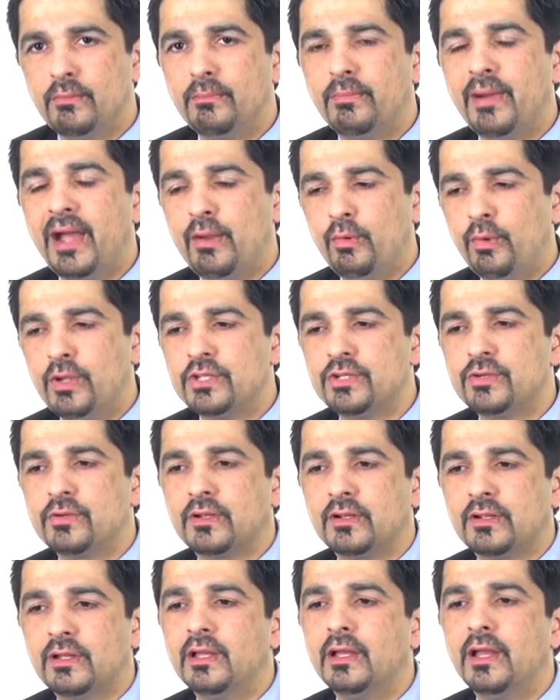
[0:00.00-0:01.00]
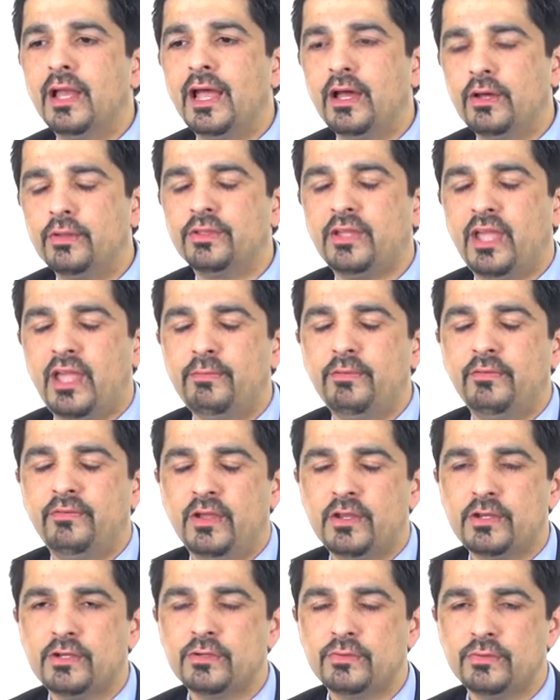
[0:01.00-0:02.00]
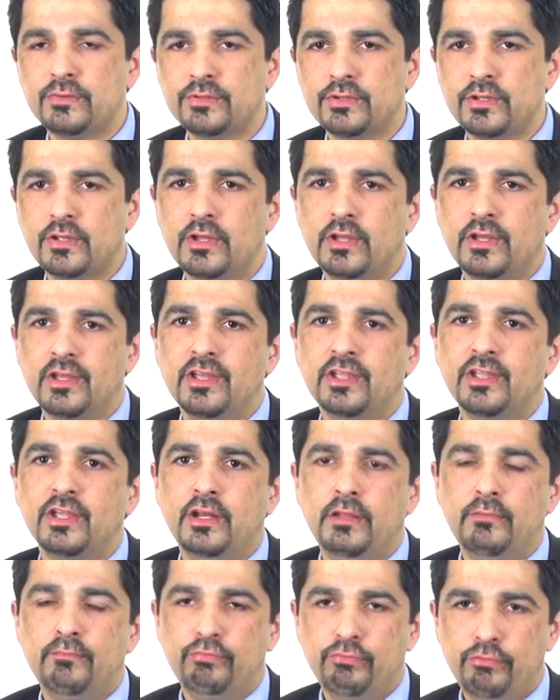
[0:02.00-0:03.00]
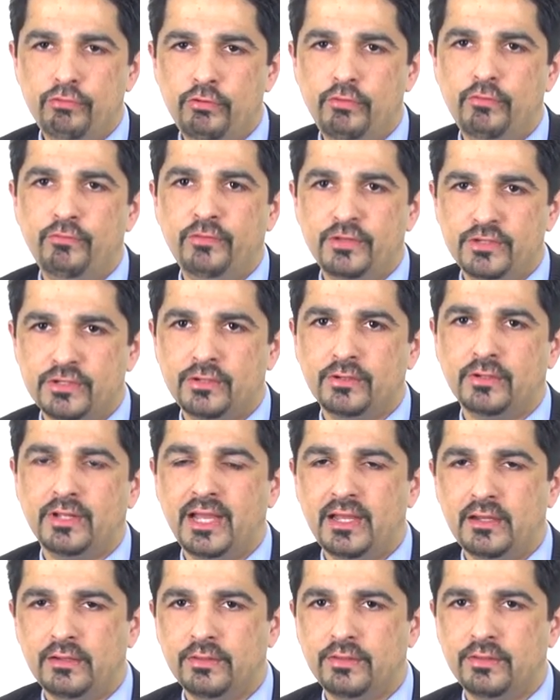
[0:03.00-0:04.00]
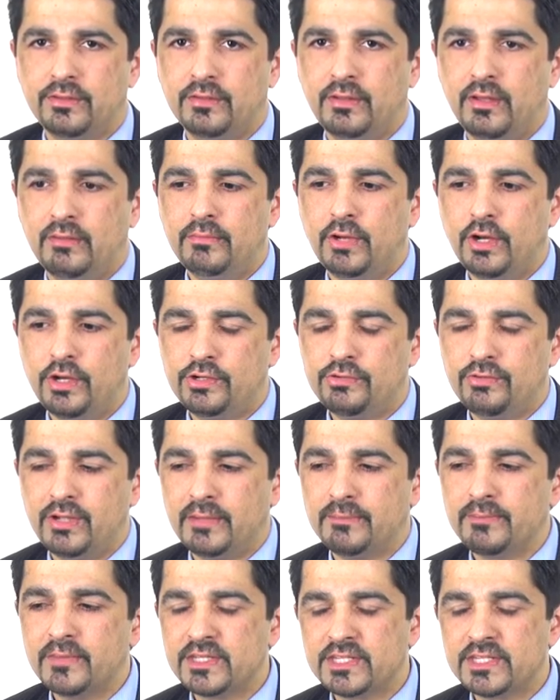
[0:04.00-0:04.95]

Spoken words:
by which healthcare professionals can improve physical health monitoring.